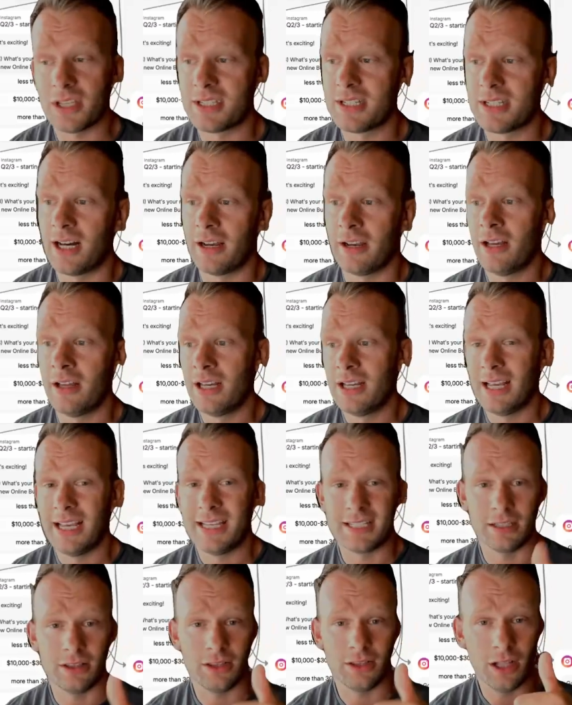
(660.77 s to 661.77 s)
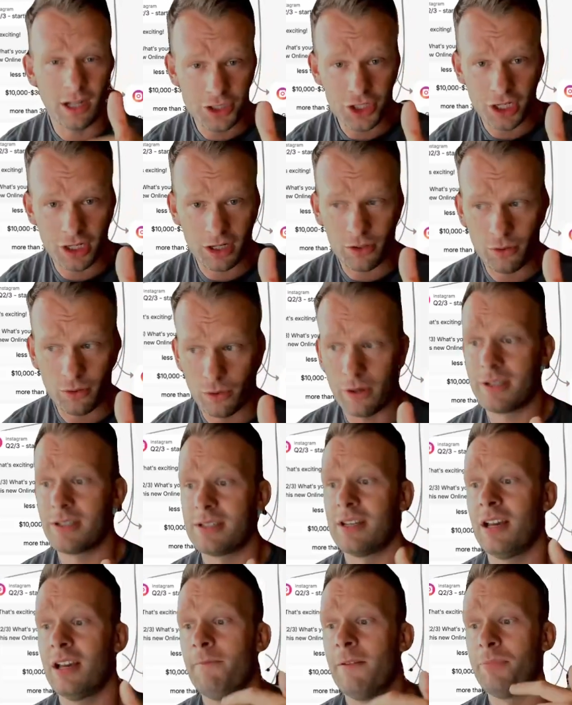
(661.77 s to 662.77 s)
on? Is it launching a course?
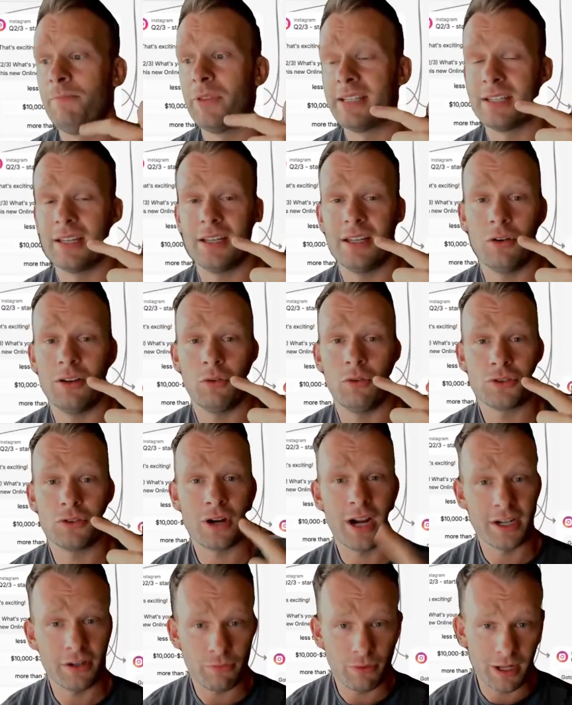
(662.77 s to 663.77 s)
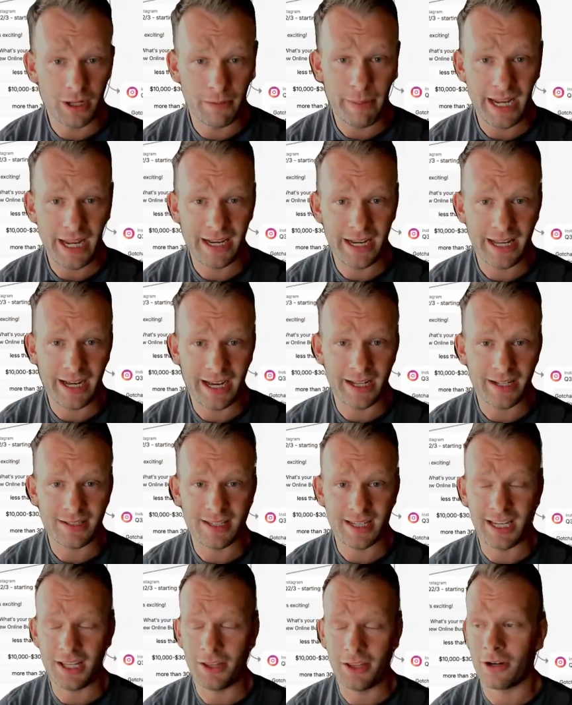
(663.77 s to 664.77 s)
Is it trying to run paid ads,
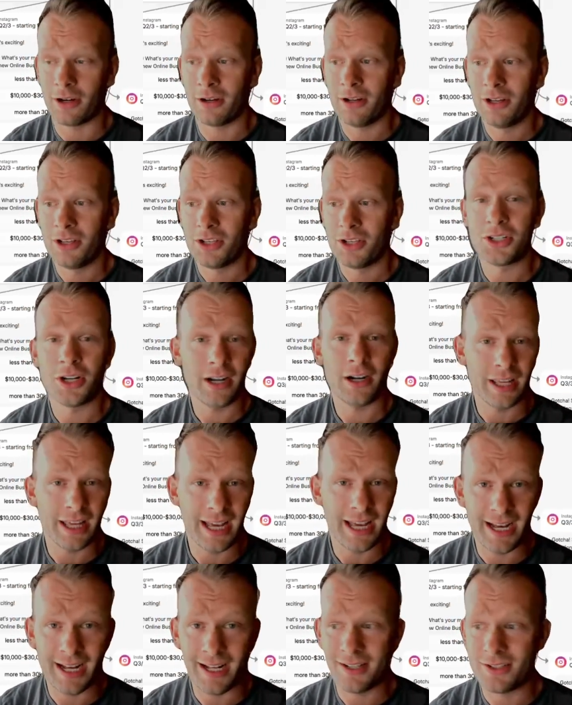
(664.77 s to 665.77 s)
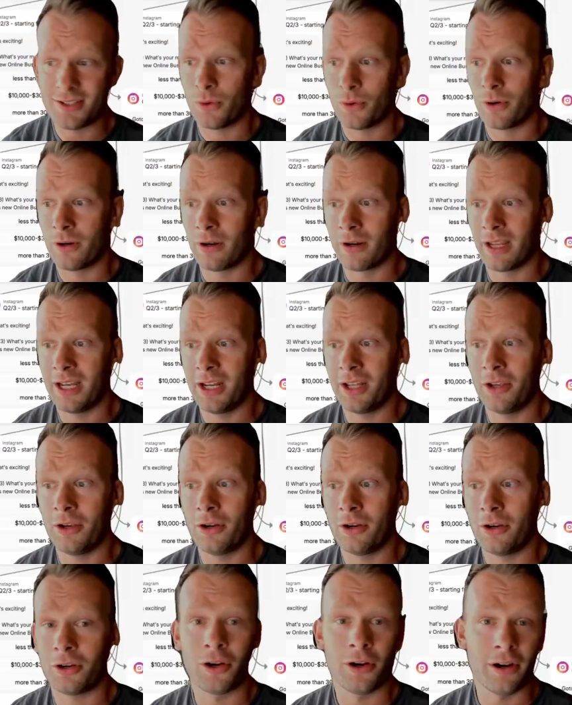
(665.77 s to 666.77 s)
either starting ads or getting
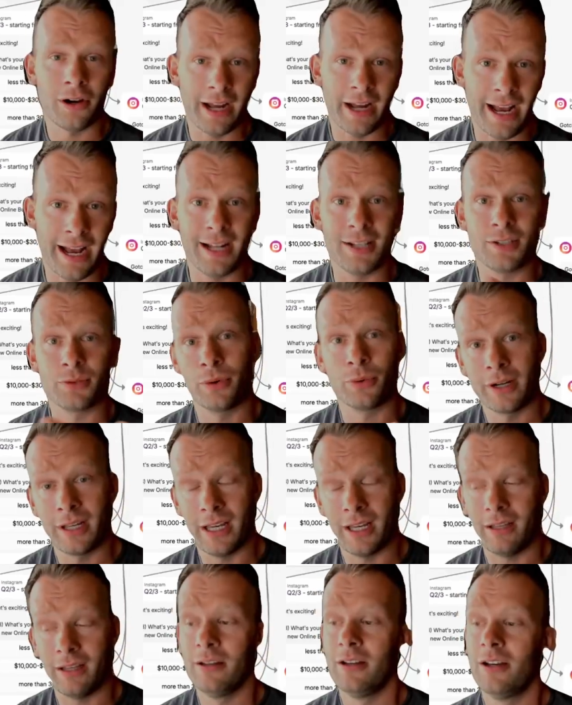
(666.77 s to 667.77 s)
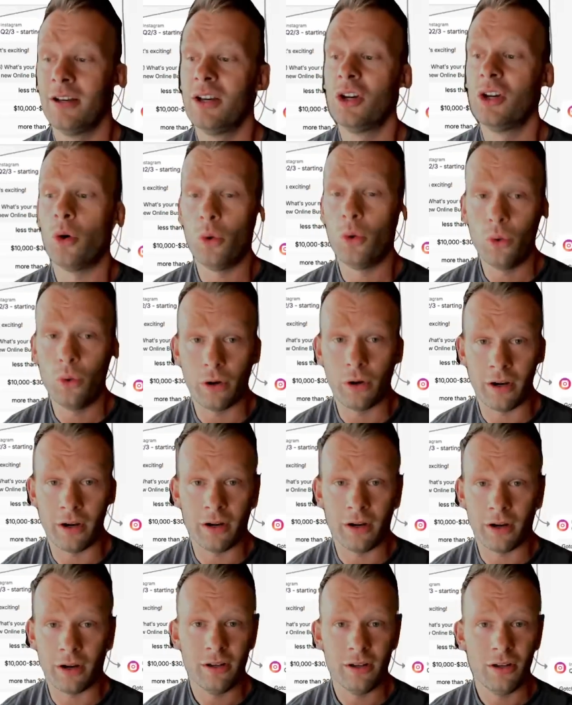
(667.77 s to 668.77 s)
your current ads working, or
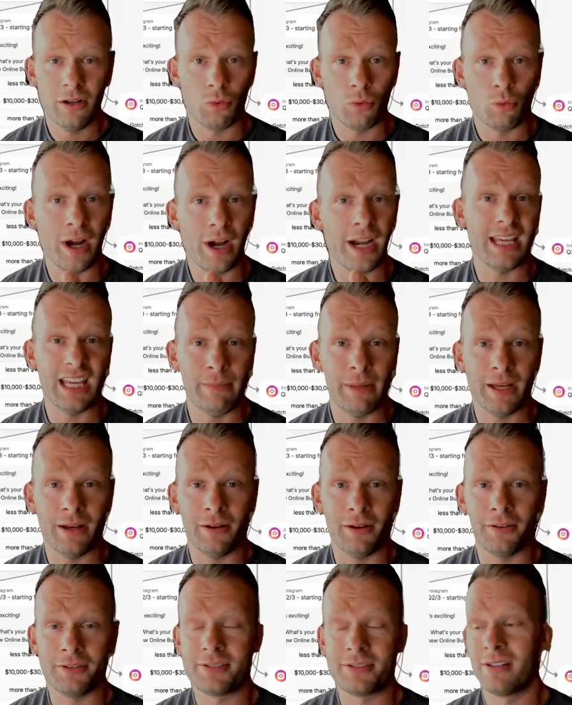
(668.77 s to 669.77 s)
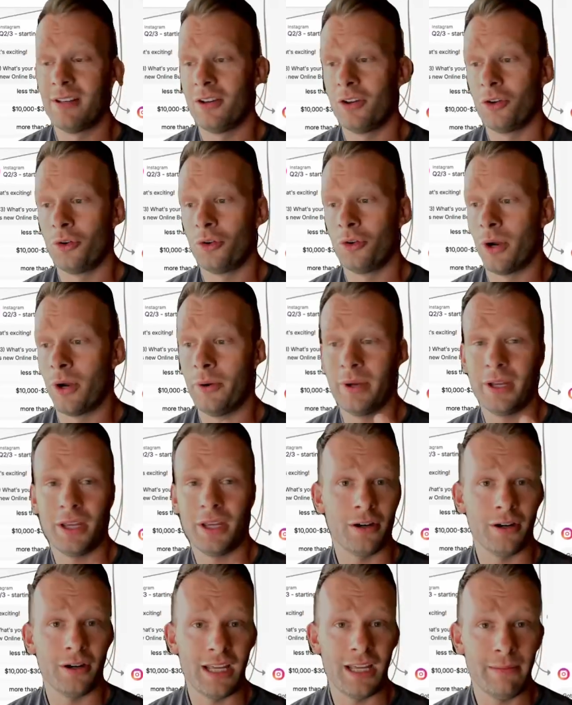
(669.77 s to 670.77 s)
writing emails, growing
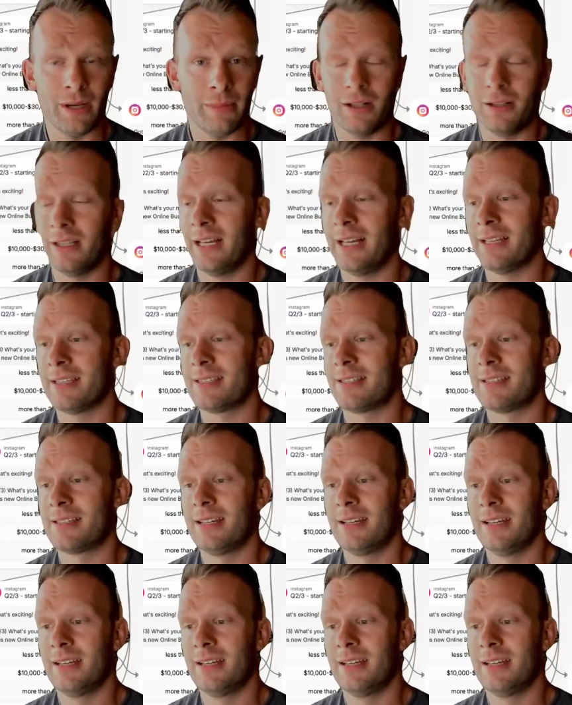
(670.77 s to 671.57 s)
your email list,